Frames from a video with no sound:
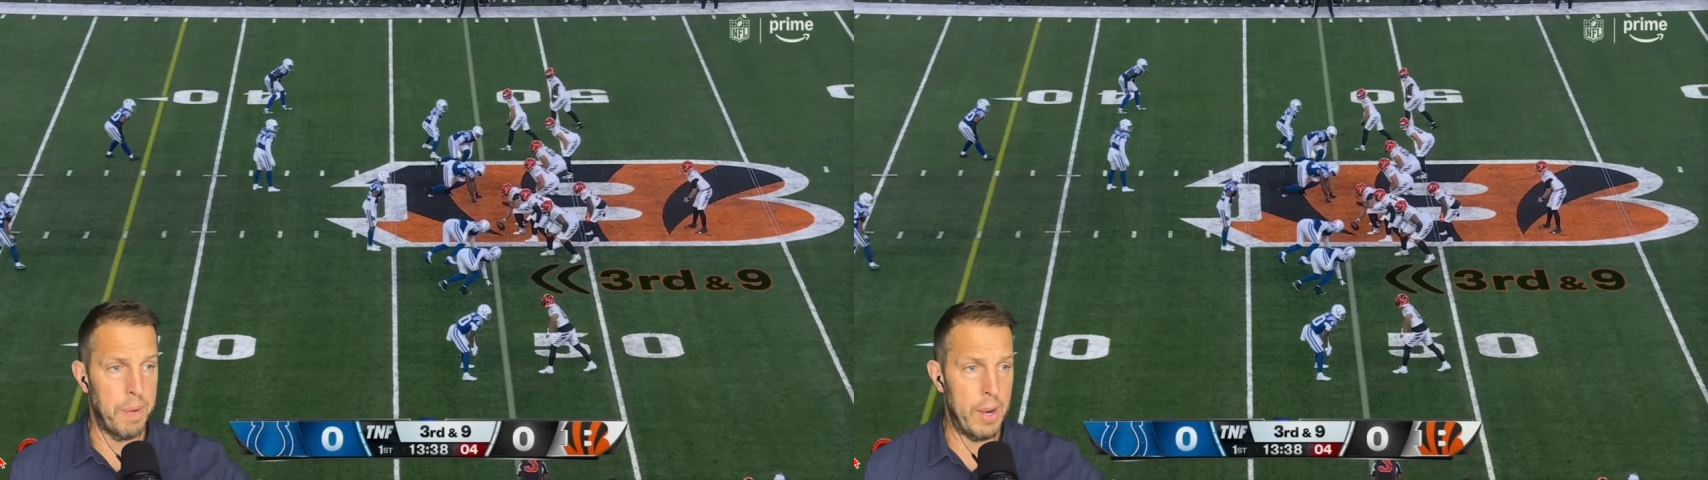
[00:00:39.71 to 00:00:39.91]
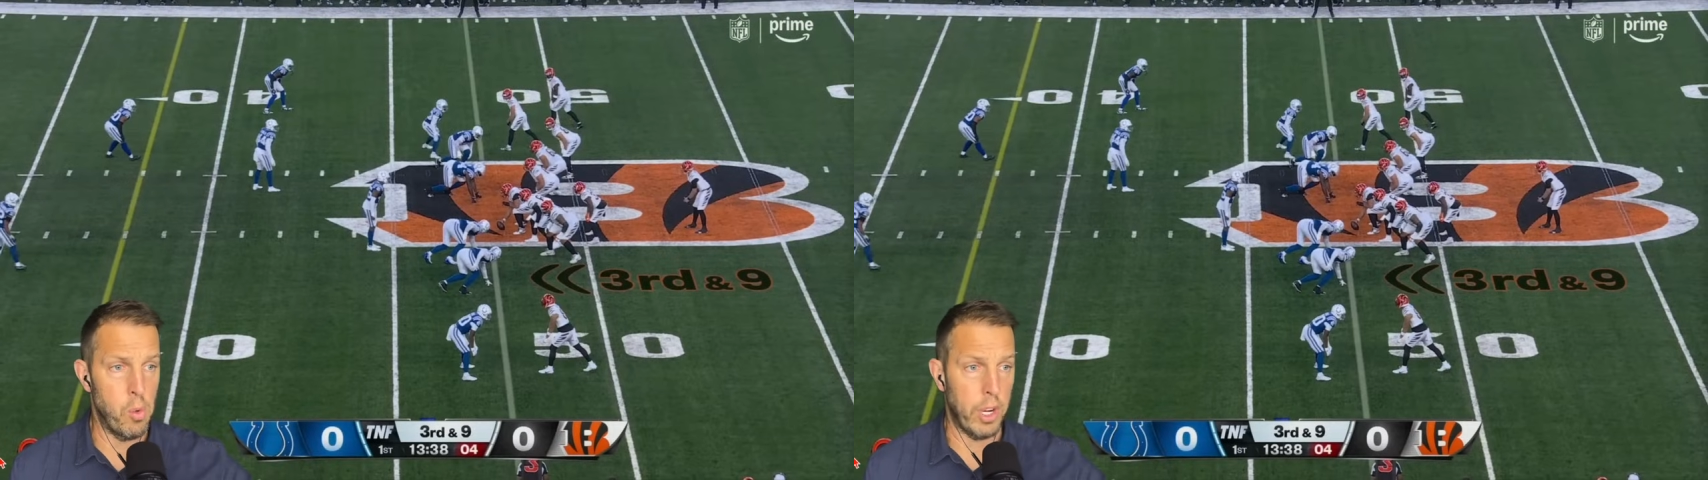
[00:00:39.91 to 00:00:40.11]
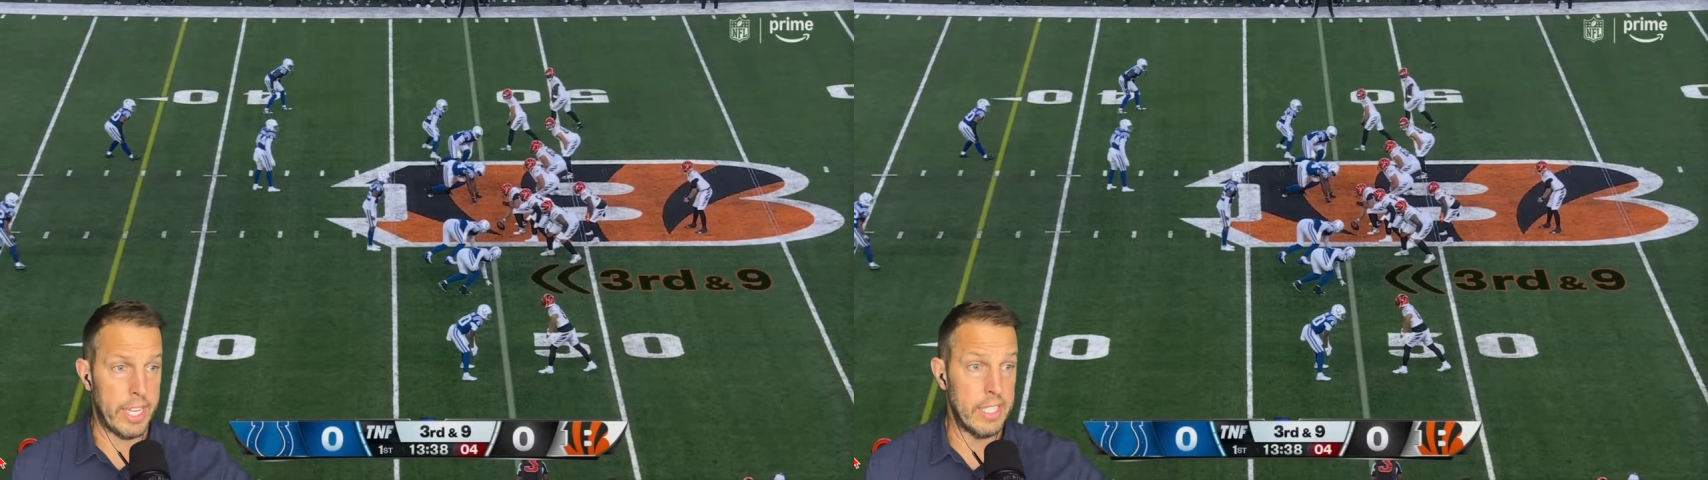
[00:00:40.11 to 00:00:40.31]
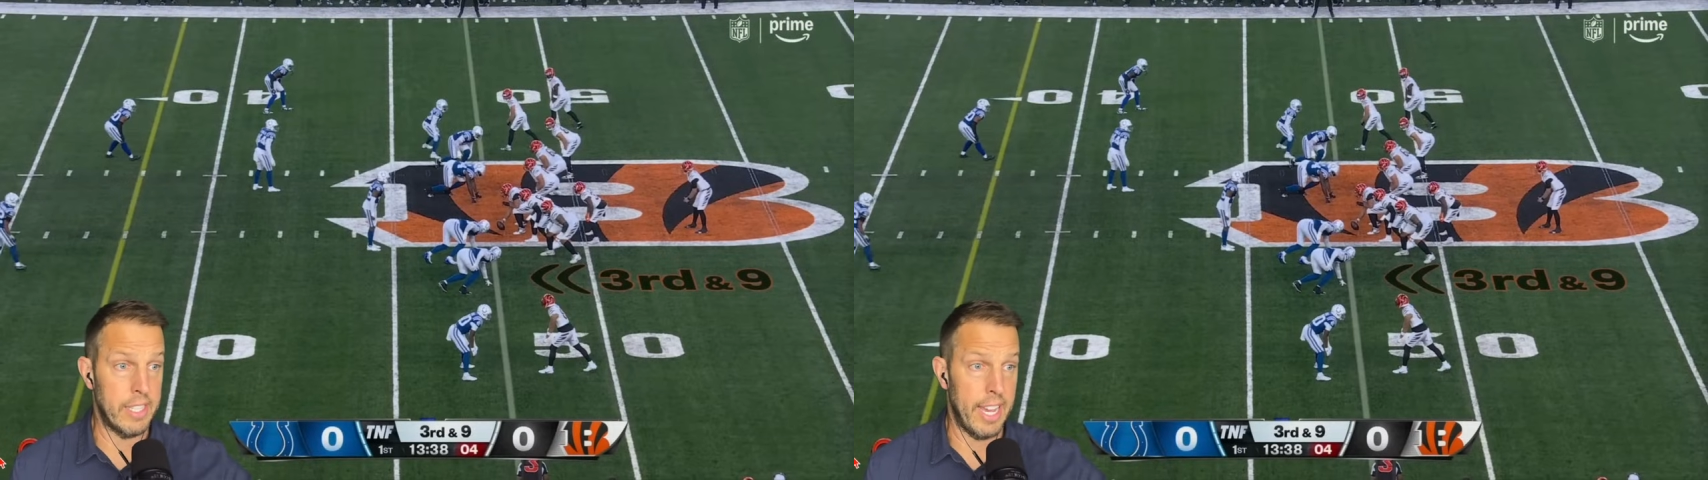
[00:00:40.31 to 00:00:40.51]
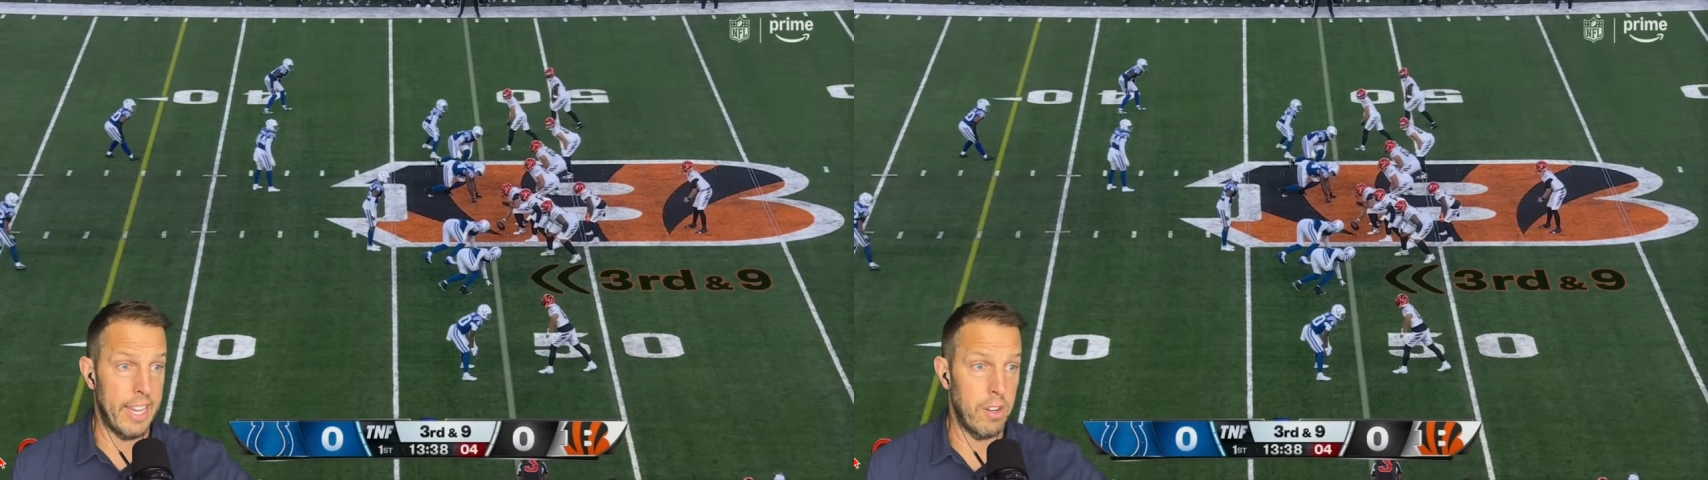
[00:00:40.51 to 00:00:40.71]
by rookie
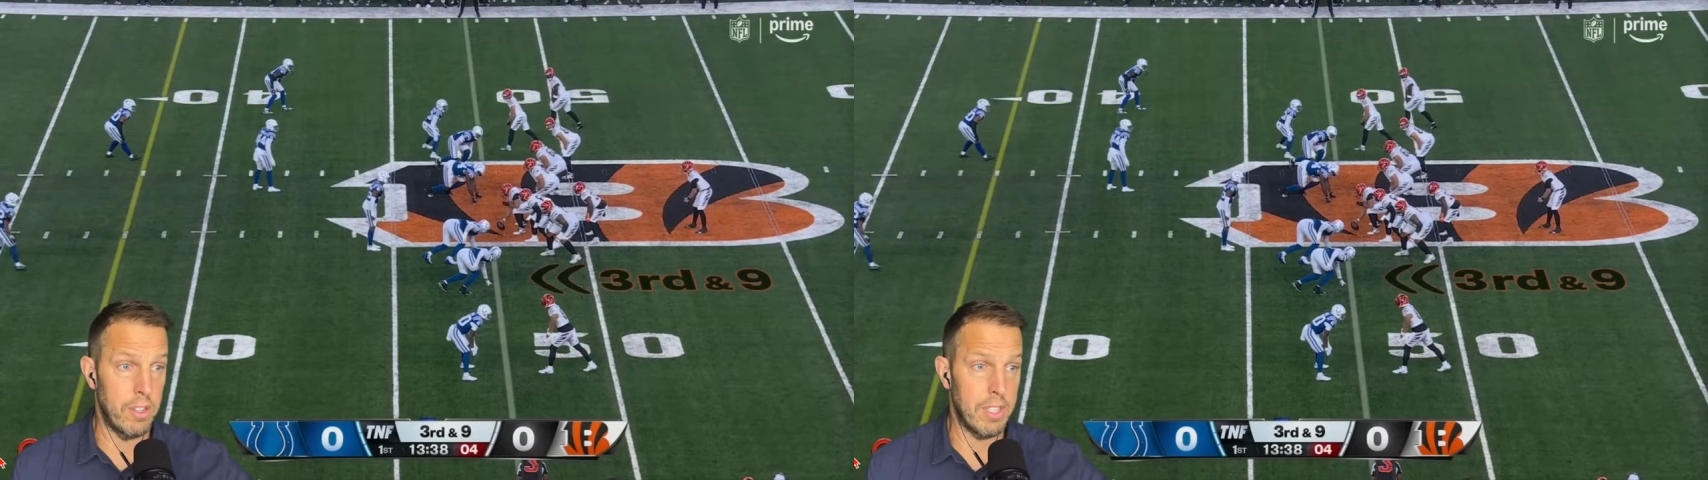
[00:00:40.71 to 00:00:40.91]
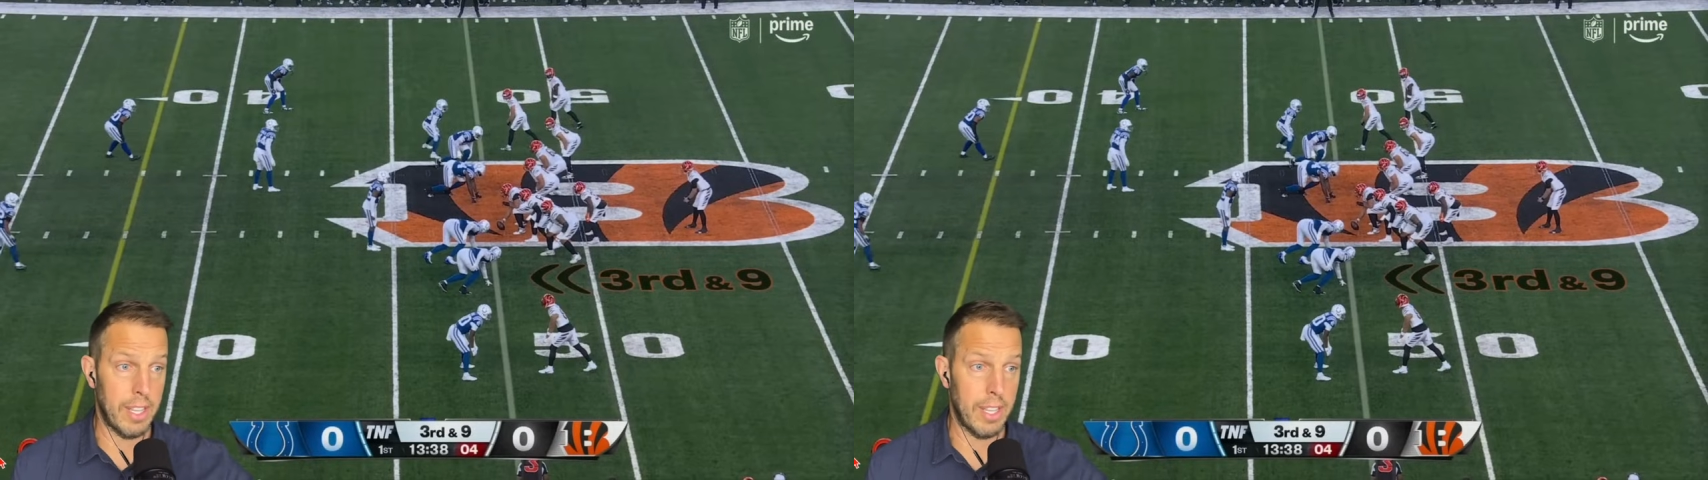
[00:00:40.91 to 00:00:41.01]
standards,